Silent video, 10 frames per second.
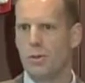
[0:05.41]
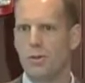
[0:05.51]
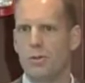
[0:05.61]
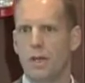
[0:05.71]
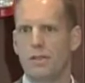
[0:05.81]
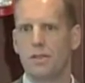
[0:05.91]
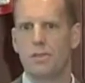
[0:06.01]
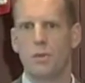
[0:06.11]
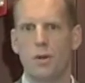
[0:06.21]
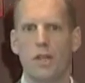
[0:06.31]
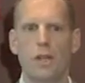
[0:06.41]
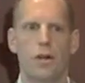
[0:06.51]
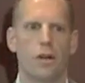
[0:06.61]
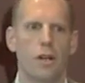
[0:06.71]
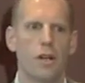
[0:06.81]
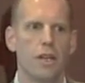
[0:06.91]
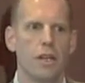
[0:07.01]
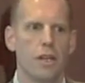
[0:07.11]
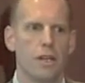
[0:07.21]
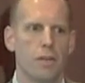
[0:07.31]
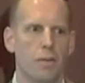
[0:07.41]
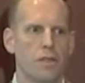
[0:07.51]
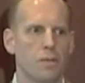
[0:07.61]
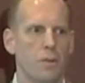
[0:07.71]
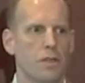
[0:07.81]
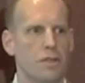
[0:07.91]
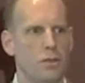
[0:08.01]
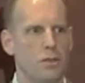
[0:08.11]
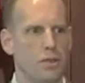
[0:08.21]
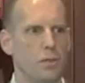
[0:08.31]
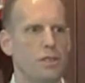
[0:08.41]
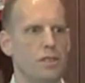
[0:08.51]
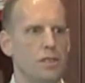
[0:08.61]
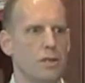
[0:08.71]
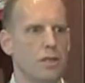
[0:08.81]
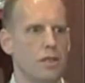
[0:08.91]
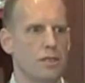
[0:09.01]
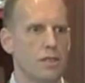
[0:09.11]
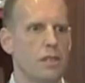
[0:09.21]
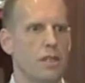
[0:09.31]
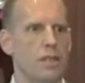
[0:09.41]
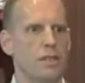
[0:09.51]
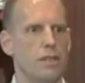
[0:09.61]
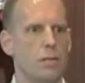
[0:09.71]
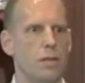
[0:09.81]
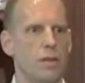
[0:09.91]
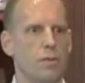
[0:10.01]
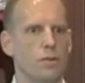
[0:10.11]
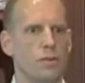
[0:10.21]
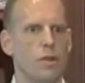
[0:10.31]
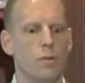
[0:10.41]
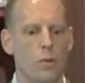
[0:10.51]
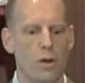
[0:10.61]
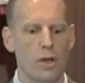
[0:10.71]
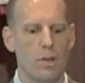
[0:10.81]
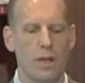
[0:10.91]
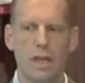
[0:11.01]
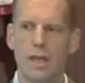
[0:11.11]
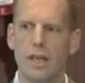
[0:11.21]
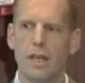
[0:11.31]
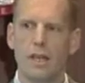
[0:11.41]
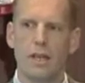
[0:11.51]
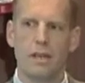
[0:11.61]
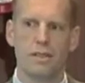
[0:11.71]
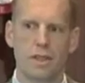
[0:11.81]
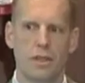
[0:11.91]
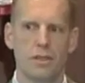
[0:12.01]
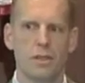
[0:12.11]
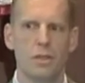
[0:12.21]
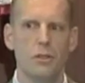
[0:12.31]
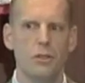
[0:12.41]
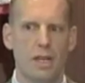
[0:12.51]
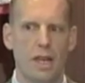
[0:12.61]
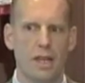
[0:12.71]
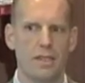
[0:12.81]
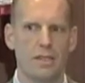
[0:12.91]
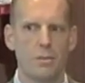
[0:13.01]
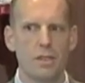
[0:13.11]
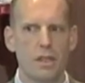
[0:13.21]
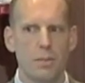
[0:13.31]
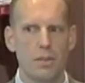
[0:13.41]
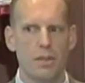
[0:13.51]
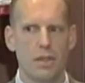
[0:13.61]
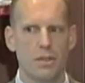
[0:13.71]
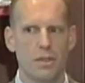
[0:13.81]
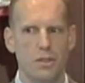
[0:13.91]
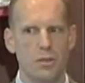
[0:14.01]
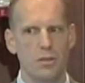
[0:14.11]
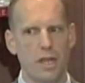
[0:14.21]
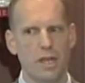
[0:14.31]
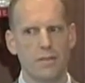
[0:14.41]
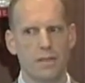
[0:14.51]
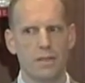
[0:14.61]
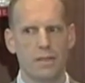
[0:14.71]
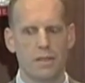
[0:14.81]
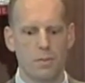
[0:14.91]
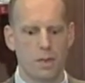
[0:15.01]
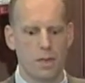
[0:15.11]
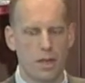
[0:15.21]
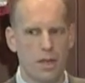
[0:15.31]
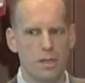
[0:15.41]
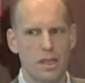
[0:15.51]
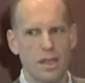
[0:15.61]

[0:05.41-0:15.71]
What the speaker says: to address this morning are the principal issues that we see clients dealing with, which would number one be the sales and use tax. And the reason I put sales and use tax first is because